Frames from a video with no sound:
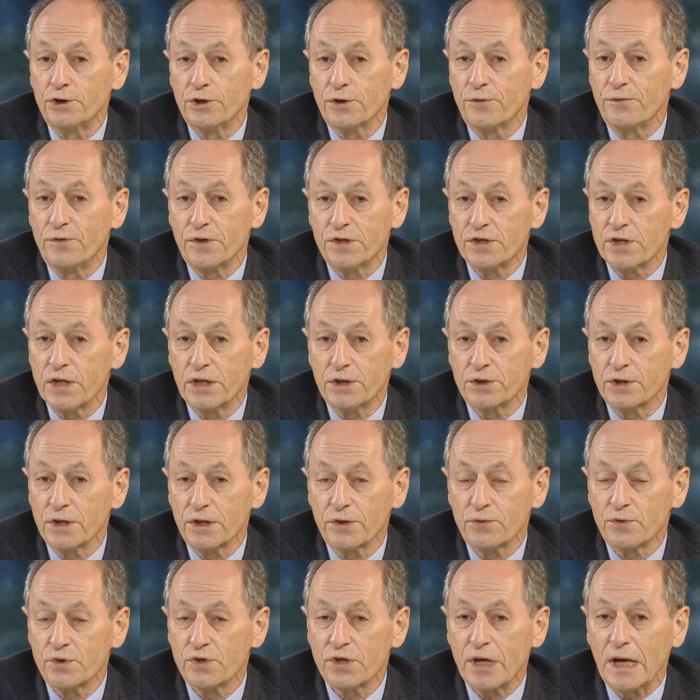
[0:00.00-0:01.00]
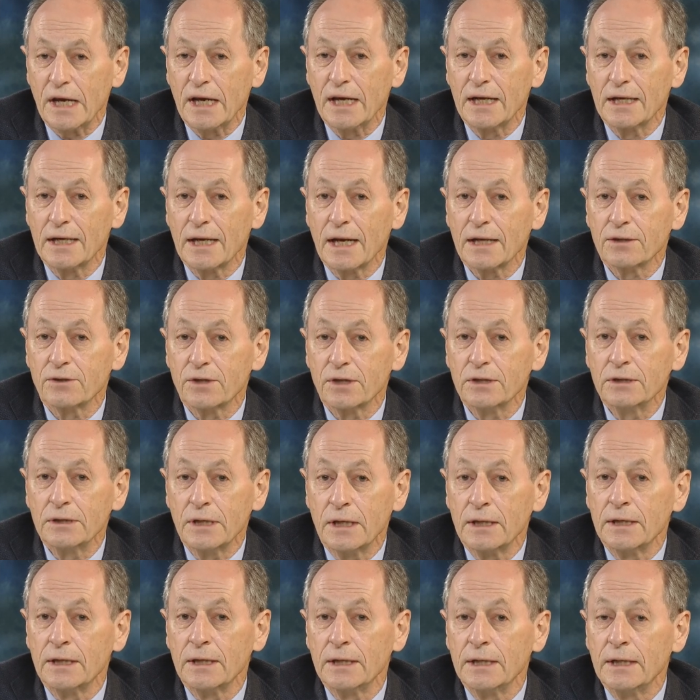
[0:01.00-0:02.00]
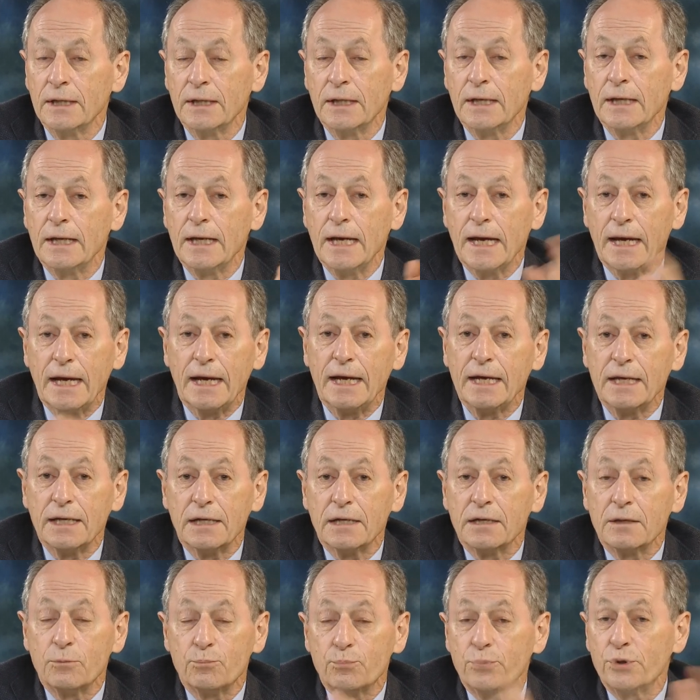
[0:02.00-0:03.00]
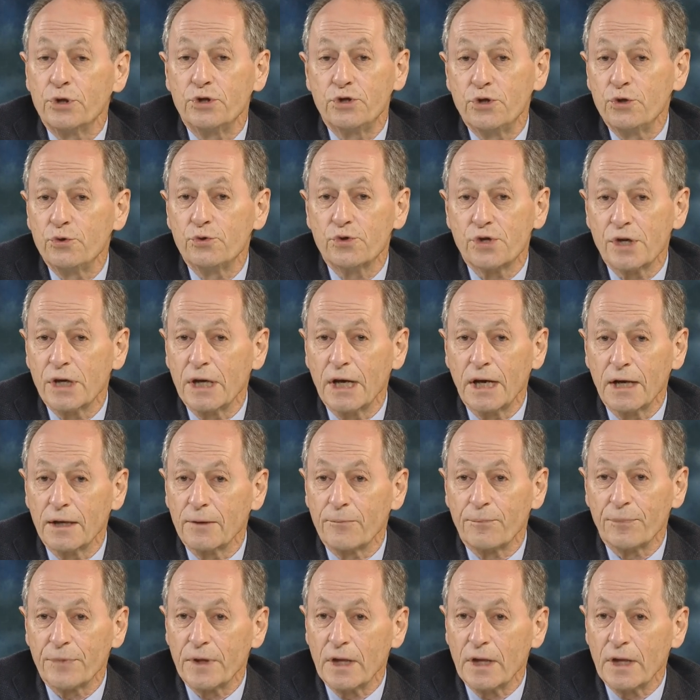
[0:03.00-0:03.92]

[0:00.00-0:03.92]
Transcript: of Physicians in London in producing